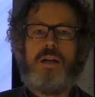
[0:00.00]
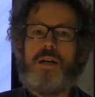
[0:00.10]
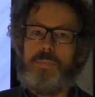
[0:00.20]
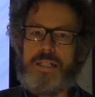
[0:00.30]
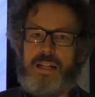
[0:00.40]

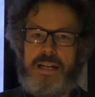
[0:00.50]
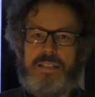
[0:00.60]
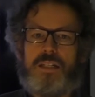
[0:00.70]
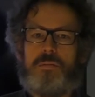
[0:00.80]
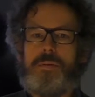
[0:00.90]
A bit
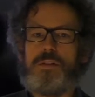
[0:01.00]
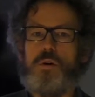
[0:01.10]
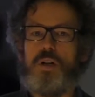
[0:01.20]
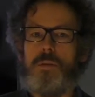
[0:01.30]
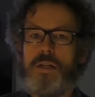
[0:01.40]
later we will
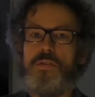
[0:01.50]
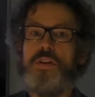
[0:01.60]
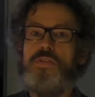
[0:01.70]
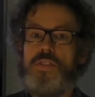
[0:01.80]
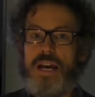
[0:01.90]
talk about
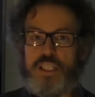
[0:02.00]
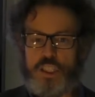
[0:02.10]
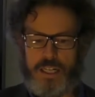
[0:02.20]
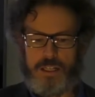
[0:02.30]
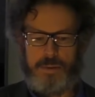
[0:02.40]
the
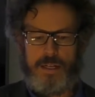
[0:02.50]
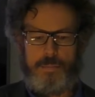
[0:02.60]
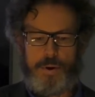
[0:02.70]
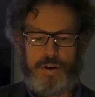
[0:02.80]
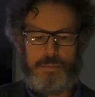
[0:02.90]
Nash
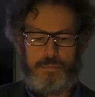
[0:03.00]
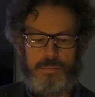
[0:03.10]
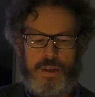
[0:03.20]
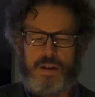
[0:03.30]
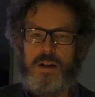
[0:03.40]
equilibrium.